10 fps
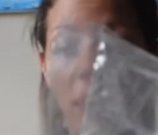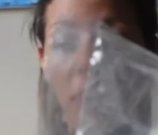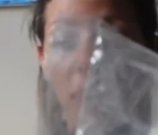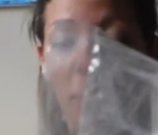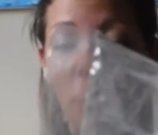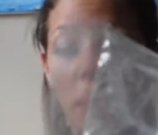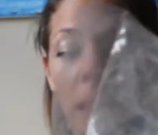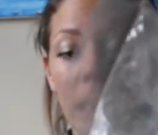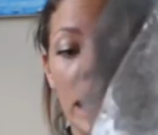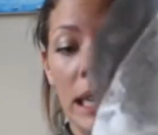it like the
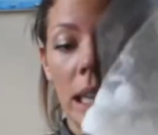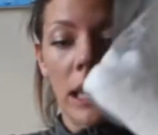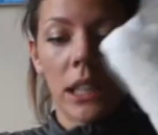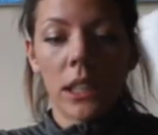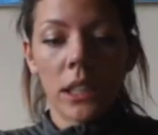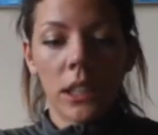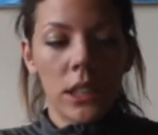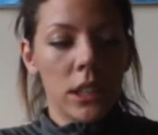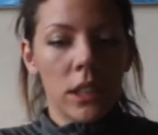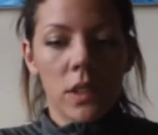plague.
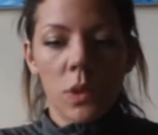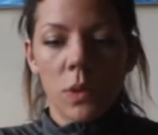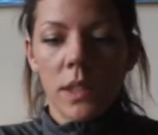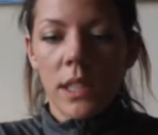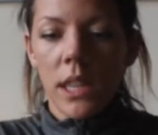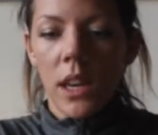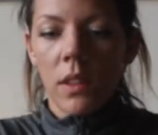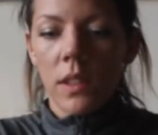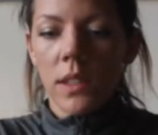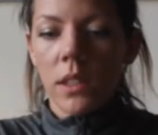So we'll see how
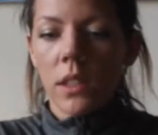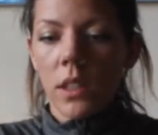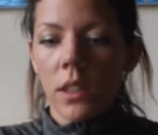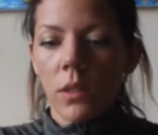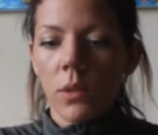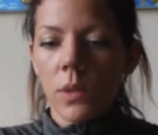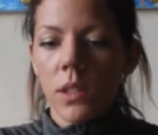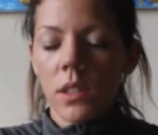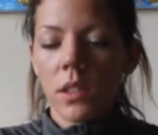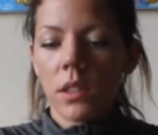this goes.